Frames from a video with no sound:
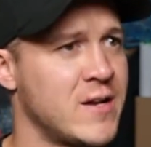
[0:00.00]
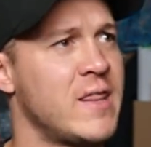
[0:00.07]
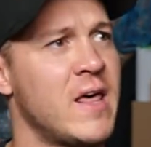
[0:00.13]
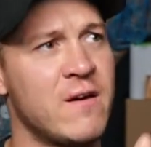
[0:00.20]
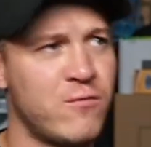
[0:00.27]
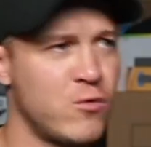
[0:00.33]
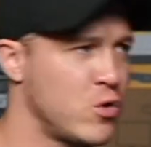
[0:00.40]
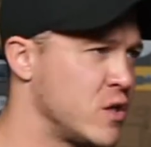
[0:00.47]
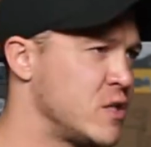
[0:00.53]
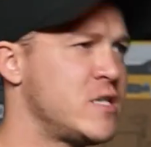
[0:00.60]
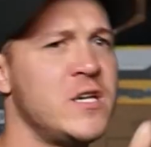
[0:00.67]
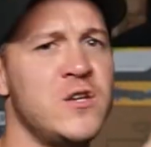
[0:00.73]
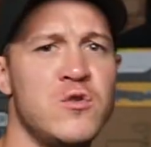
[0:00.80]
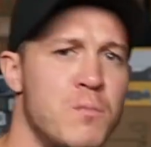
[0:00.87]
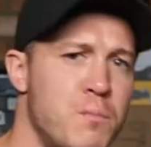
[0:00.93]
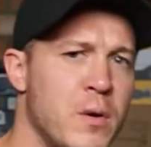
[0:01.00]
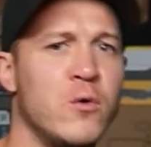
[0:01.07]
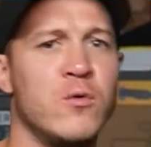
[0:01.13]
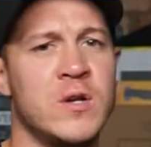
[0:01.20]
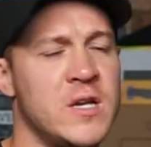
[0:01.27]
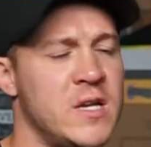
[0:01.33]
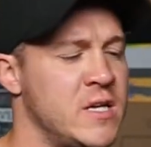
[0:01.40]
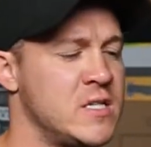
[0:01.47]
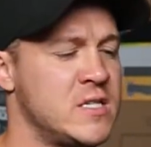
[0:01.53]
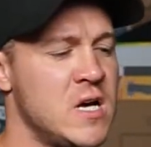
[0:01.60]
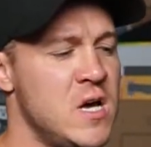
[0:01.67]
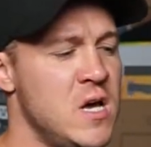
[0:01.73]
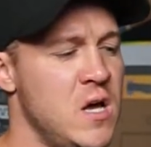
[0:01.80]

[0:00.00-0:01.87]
and therefore continue building his